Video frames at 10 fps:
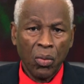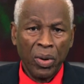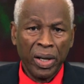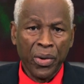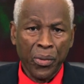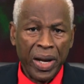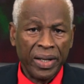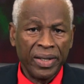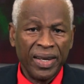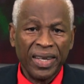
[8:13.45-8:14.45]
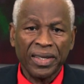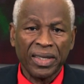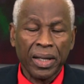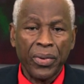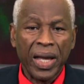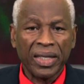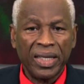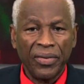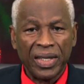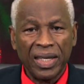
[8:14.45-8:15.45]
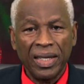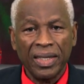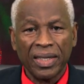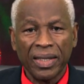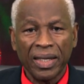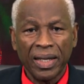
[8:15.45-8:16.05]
will create the necessary activities